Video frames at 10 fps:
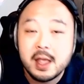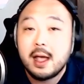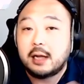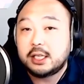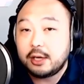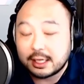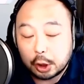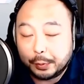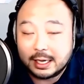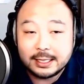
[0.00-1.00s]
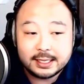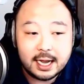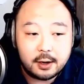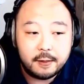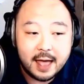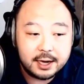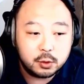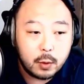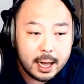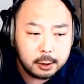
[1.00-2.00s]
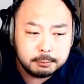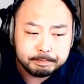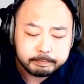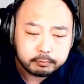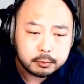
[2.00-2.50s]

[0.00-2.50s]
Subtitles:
I'll tell you guys a little bit insight on that as well.